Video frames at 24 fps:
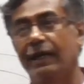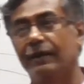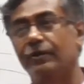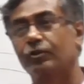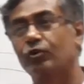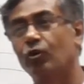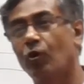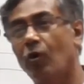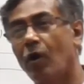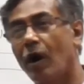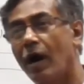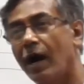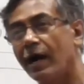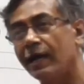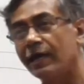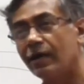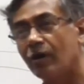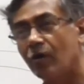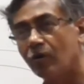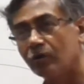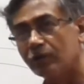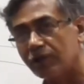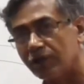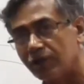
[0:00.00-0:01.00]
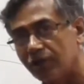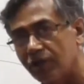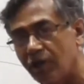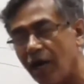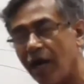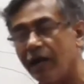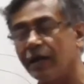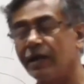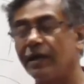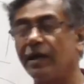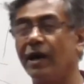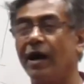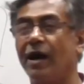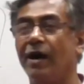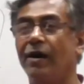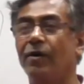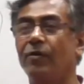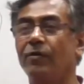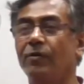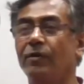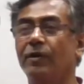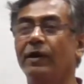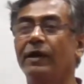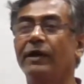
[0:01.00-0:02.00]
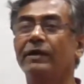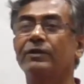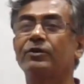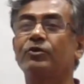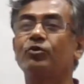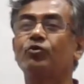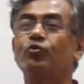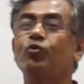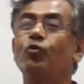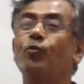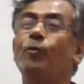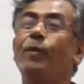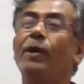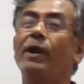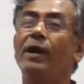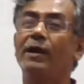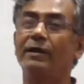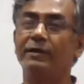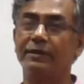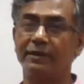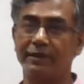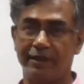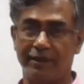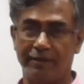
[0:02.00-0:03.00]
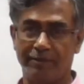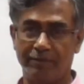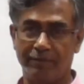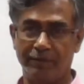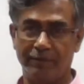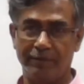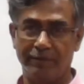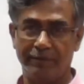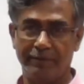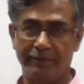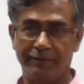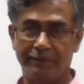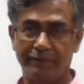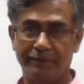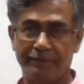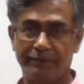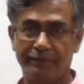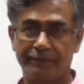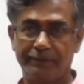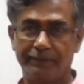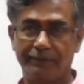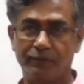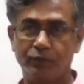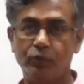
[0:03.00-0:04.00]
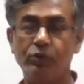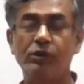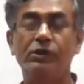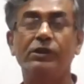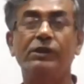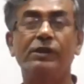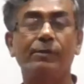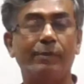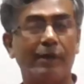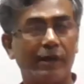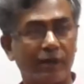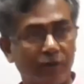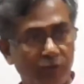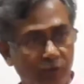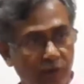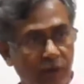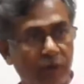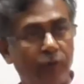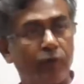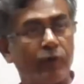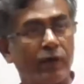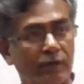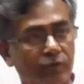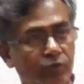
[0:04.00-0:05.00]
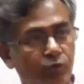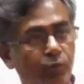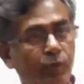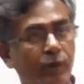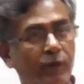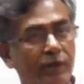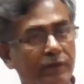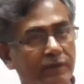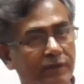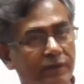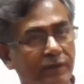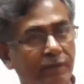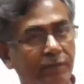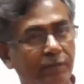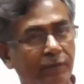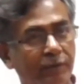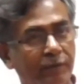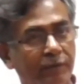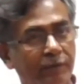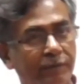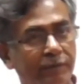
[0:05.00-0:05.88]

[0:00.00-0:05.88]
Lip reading: So I construct now a super ensemble, which is a microcanonical super ensemble.